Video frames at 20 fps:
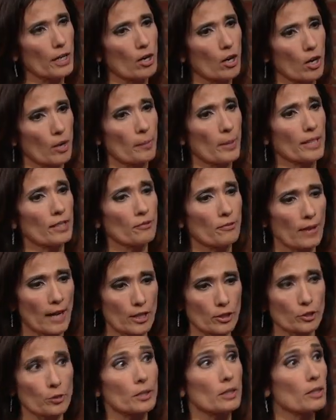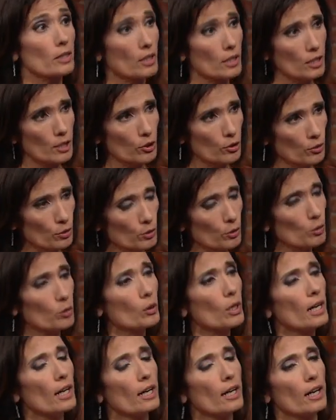car manufacturing. The EU,
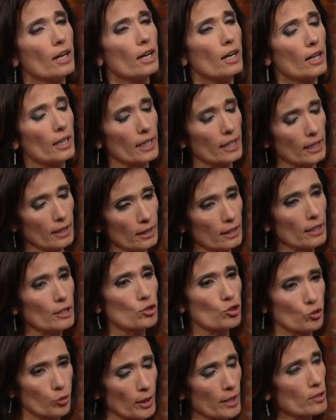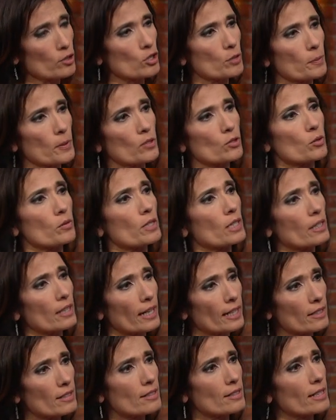uh, in its trade disputes with the
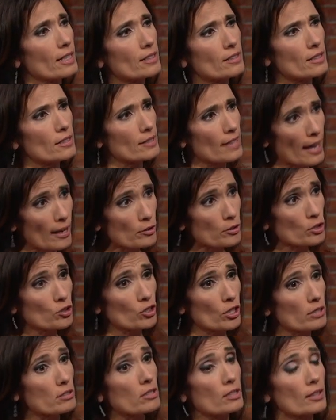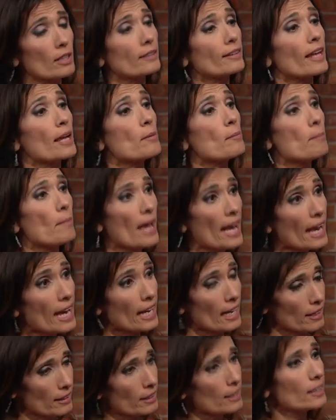United States, is now suggesting that they
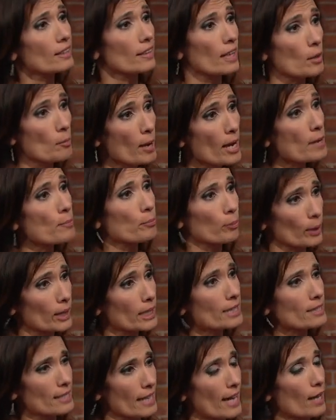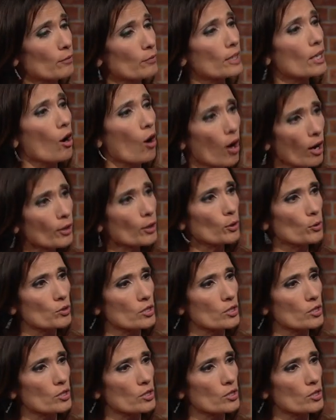may they may bring down the auto